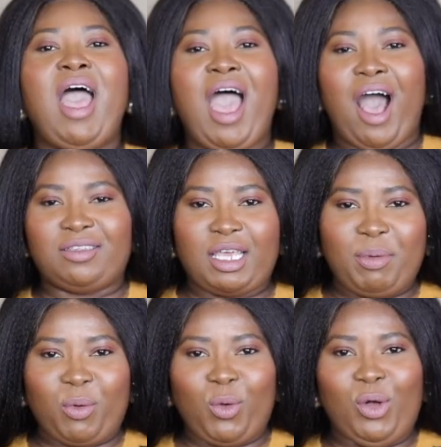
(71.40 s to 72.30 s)

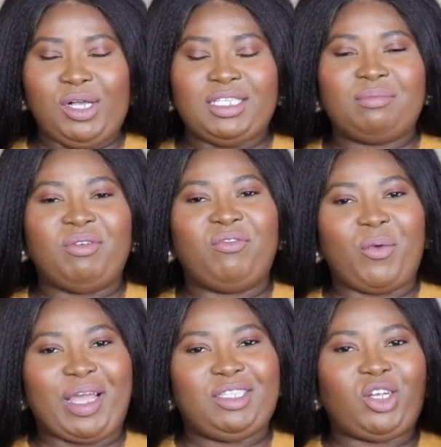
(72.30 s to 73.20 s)
Housekeeping rules, before
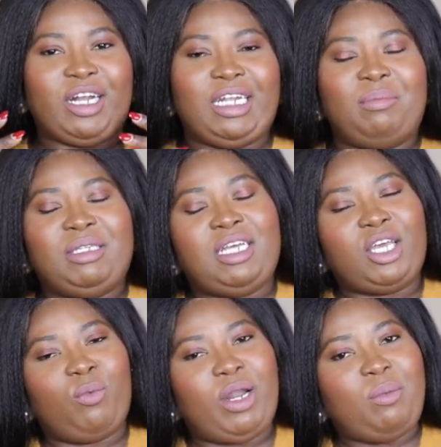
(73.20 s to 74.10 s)
we get started, let me tell
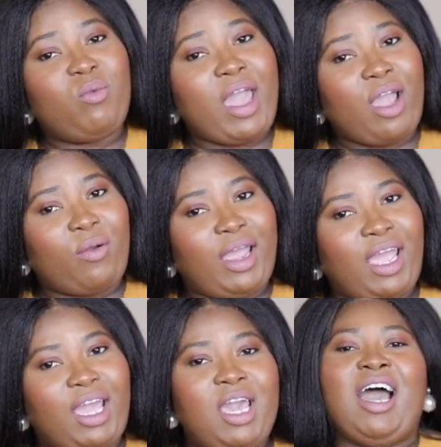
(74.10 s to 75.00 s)
you what I'm
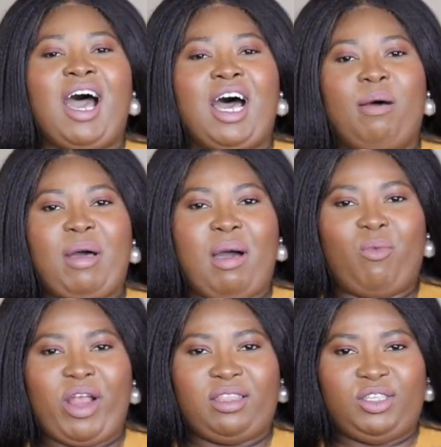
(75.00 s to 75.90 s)
wearing. Um, I'm
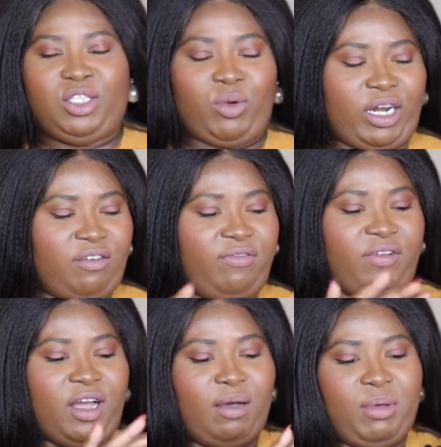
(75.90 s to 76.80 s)
wearing the sweater
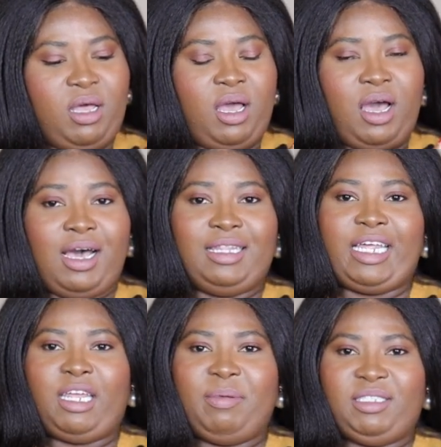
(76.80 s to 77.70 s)
from
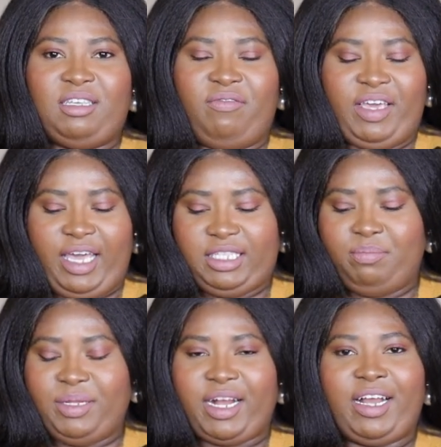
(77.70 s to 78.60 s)
Atlantic Pacific. It's
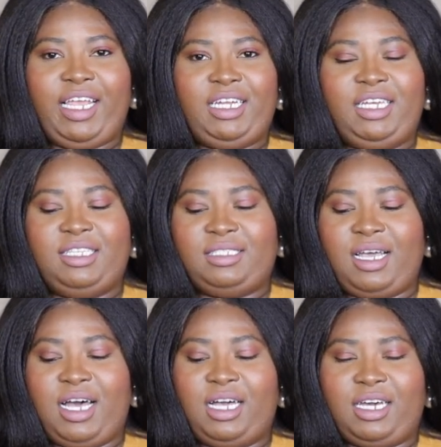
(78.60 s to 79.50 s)
Blair Eadie's
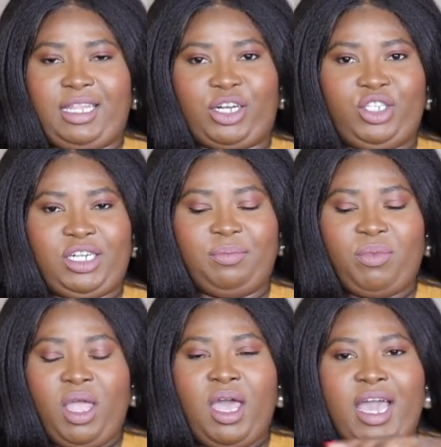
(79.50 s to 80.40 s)
uh, collection.
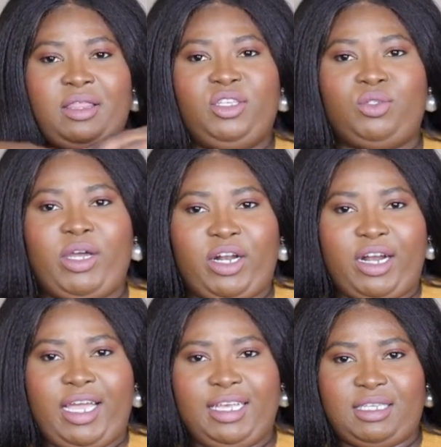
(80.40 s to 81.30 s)
And this
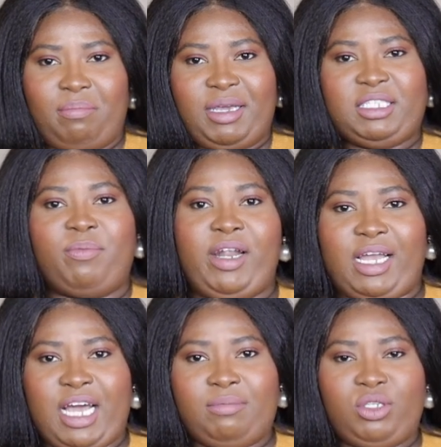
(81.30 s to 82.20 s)
sweater is a mixed print. It
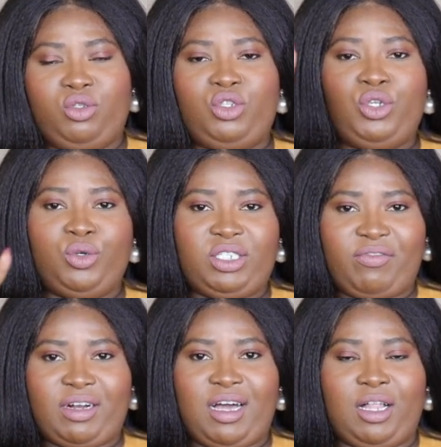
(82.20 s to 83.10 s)
comes in two
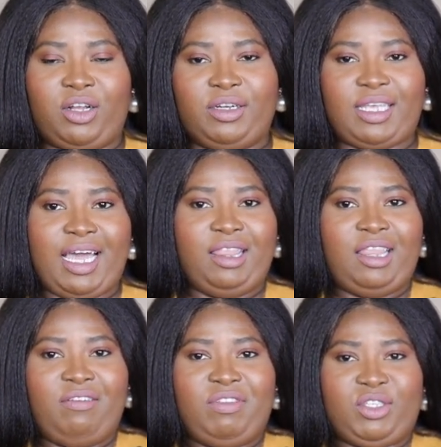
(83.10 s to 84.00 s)
different colors. I
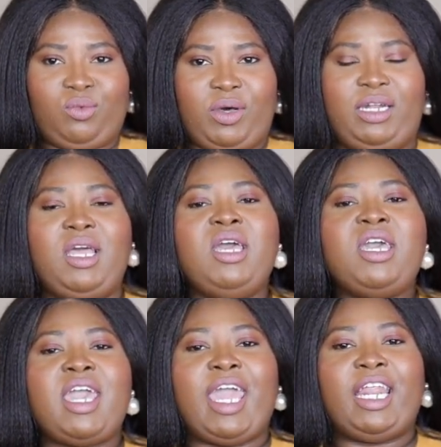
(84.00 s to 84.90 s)
love this one.
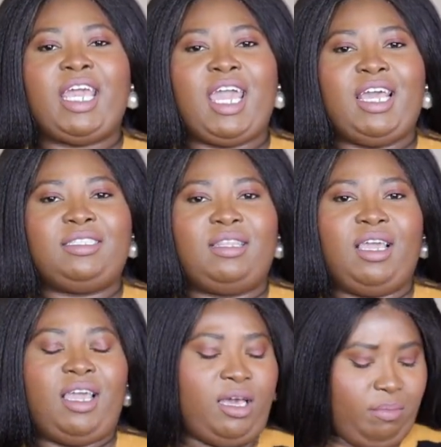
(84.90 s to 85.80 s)
It is
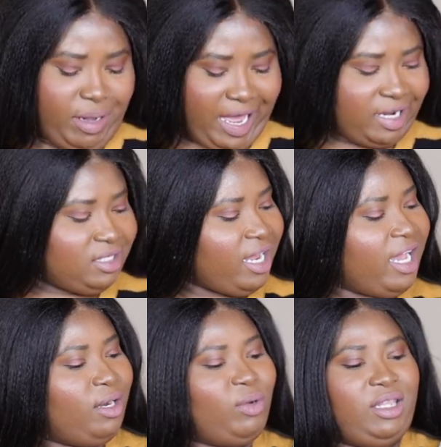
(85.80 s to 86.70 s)
the black and
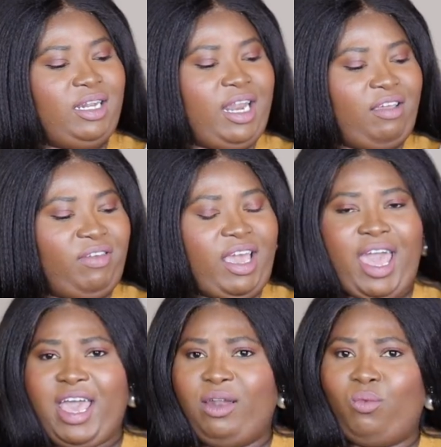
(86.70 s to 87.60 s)
tan with the navy
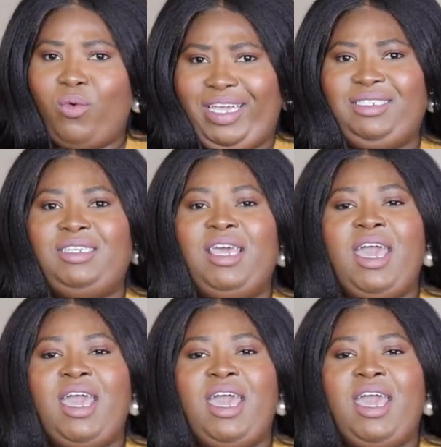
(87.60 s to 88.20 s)
and white.